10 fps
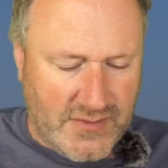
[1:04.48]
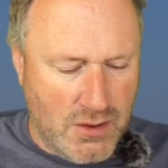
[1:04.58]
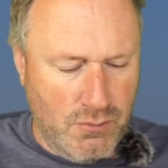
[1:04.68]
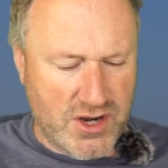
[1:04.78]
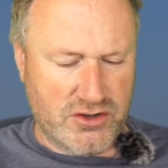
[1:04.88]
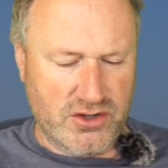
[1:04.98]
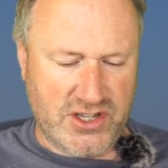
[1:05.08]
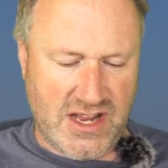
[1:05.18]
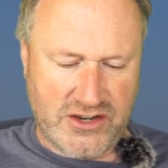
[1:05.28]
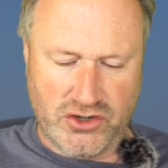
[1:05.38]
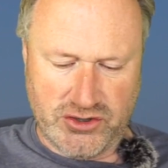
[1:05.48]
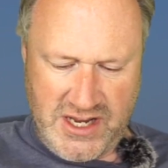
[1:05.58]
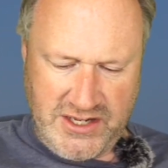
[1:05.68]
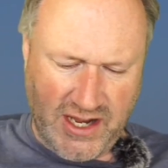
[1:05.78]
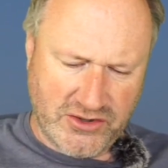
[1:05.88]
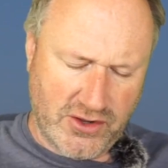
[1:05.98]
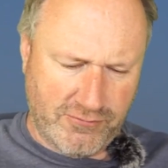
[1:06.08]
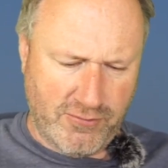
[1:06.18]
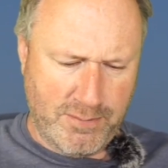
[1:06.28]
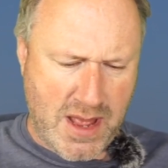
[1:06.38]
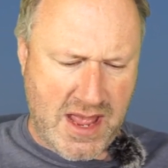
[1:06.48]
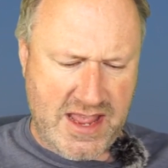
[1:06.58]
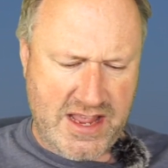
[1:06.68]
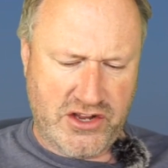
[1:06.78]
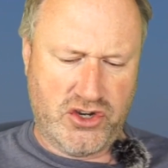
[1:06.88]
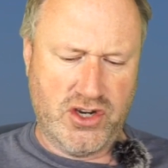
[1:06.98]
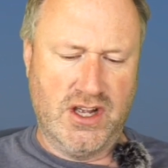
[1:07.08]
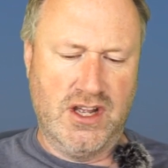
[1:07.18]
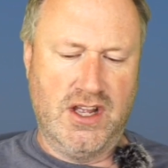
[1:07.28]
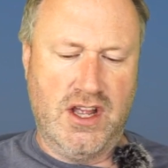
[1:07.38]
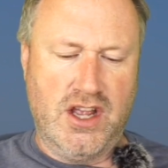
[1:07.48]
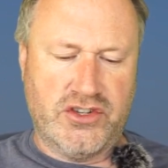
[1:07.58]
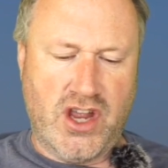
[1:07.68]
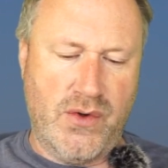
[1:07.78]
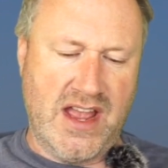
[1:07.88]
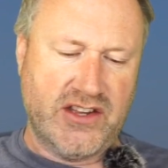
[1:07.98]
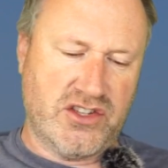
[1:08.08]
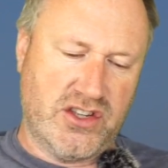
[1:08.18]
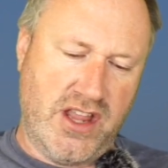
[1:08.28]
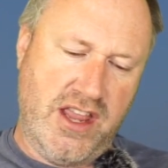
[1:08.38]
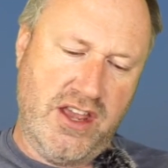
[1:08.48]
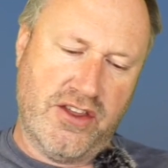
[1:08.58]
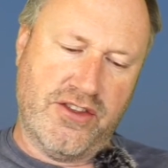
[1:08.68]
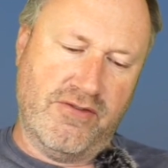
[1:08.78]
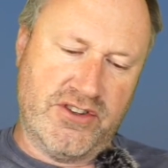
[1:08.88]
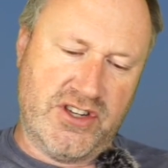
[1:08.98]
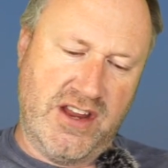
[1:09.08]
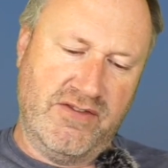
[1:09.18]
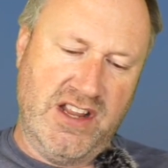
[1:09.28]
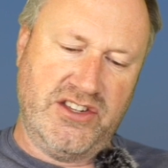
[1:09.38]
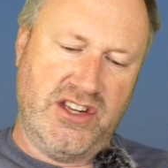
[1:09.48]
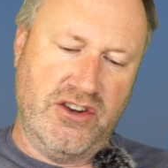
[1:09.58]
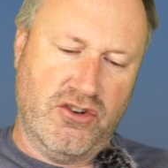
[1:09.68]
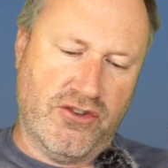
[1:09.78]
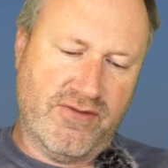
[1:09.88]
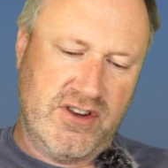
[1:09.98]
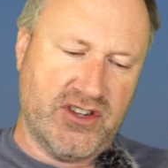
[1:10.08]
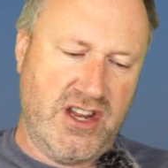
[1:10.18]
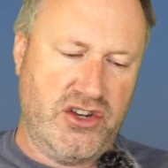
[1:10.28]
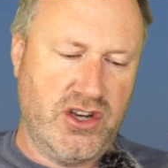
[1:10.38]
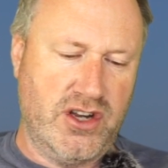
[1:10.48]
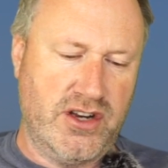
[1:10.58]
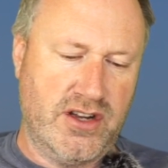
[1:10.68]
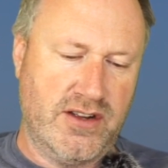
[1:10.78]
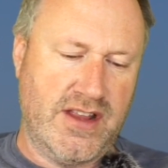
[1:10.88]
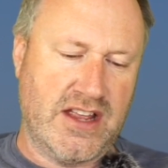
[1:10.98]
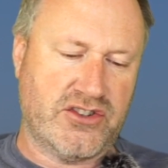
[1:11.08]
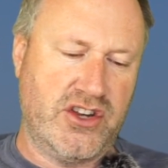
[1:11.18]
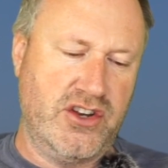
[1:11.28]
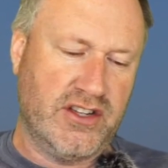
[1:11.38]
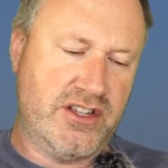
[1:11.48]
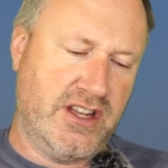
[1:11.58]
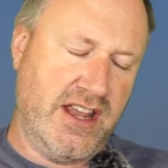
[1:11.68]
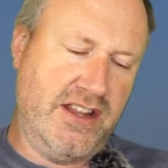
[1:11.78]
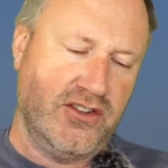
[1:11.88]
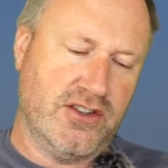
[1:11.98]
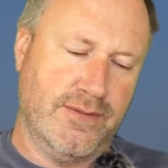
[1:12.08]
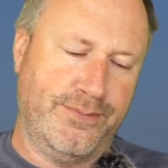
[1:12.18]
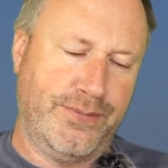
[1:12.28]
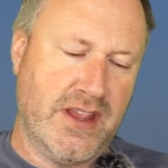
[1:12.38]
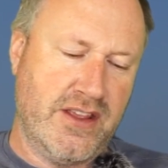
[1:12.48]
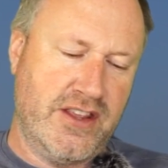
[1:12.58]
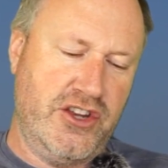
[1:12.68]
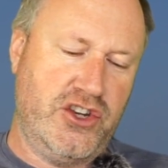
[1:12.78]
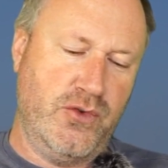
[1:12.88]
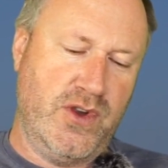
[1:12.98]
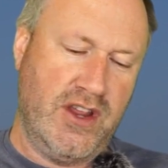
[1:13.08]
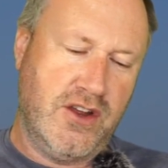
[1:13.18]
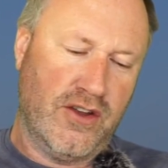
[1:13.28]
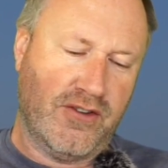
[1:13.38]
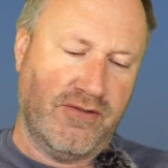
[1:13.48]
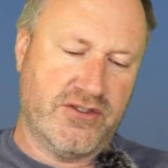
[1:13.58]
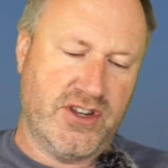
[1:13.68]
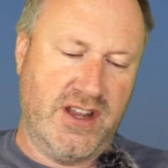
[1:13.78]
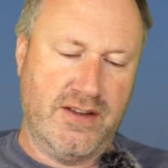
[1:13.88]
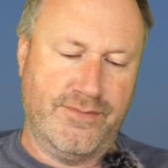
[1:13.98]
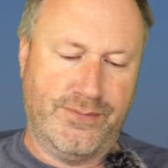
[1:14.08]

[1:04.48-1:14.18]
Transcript: and what it does, it has your details on the front page. So it has the authority releasing authorisation, and that's the United Kingdom. The issuing authority,